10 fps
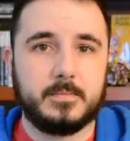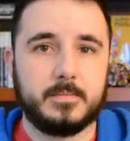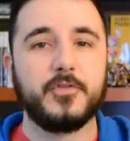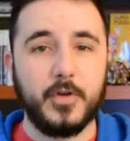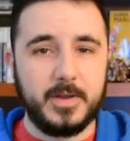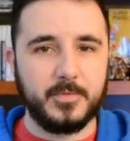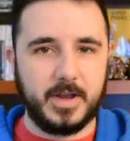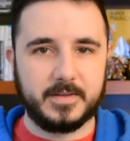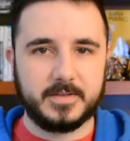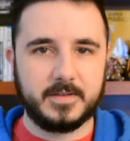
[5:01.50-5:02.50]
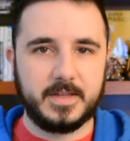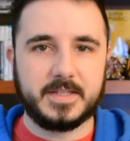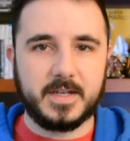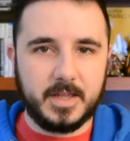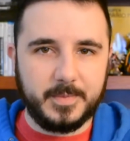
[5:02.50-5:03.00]
Frame rate.
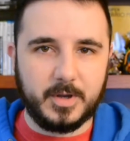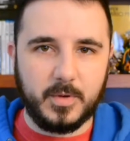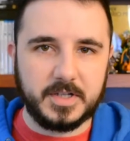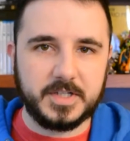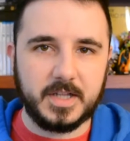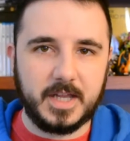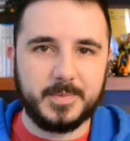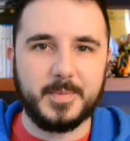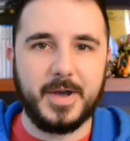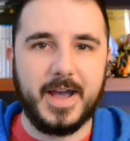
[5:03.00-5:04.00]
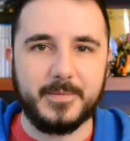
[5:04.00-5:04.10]
That's another big question a lot of people have